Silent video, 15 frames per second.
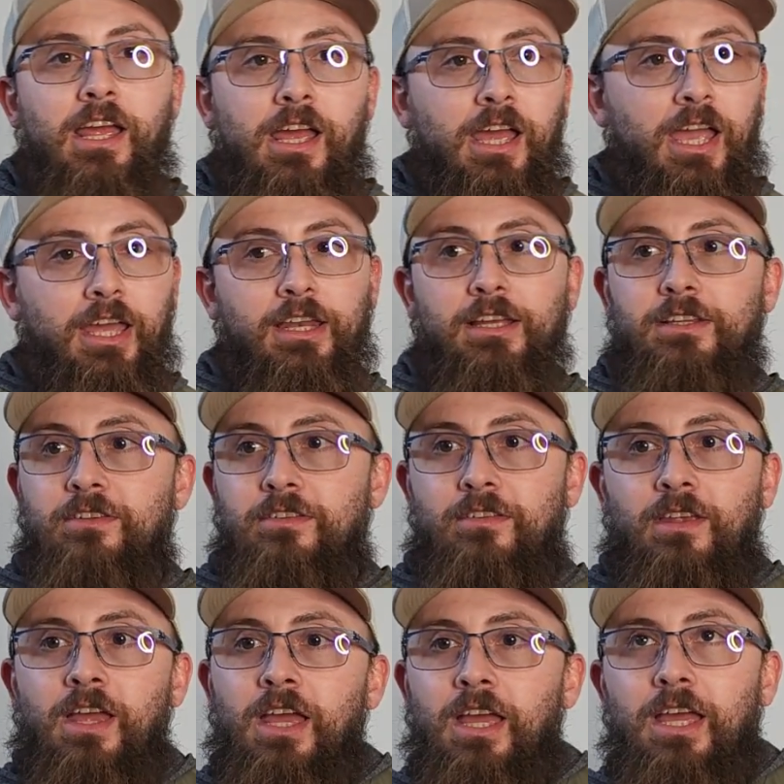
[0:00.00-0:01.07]
and it's
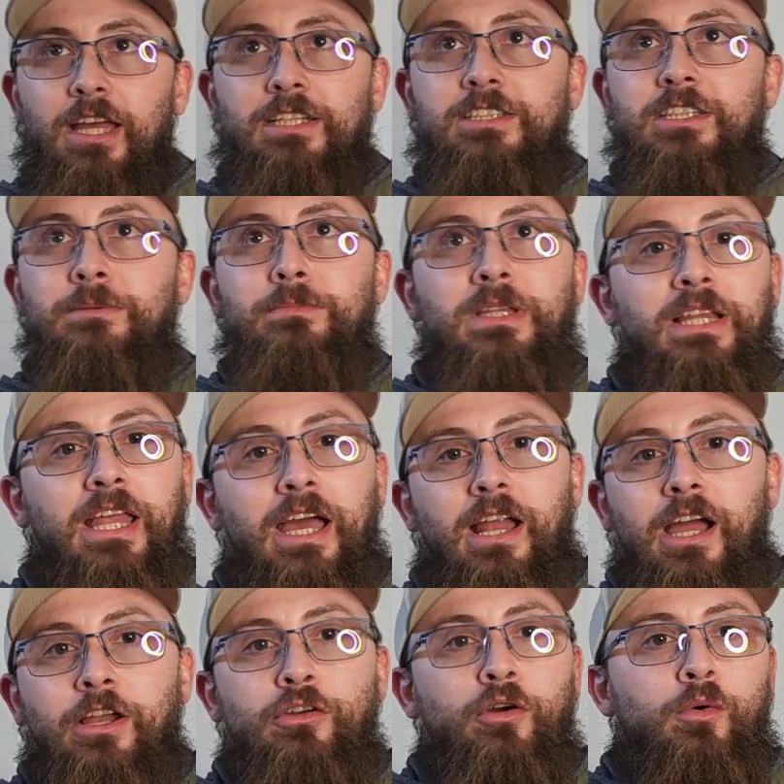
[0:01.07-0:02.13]
something that
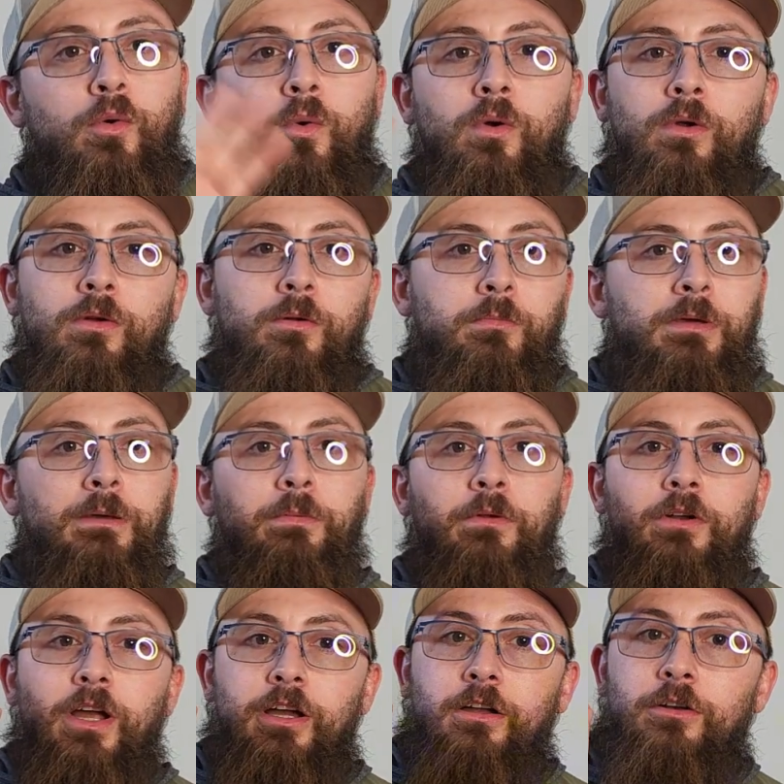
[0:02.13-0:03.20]
I know people are
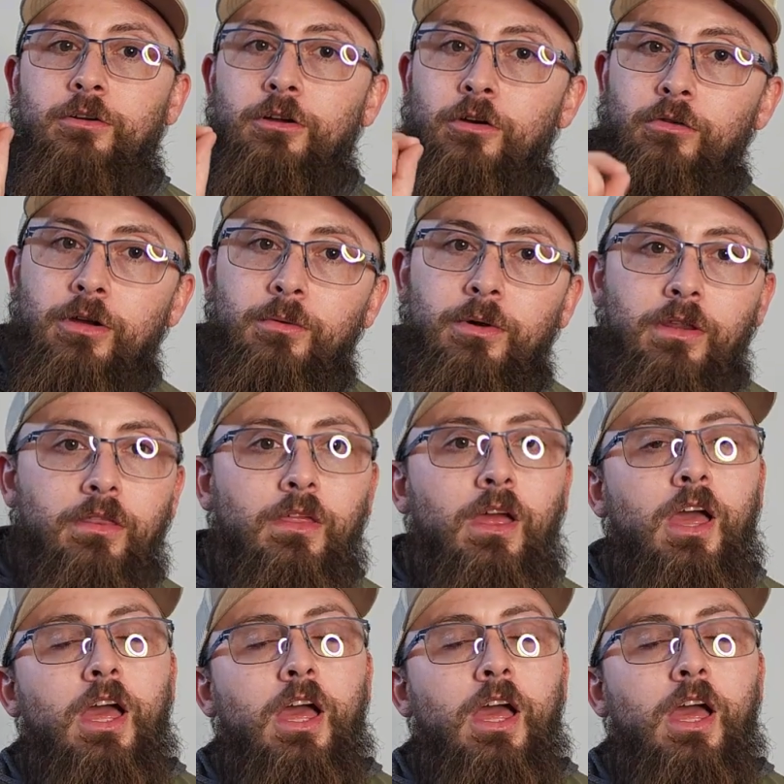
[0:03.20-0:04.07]
not going to agree with,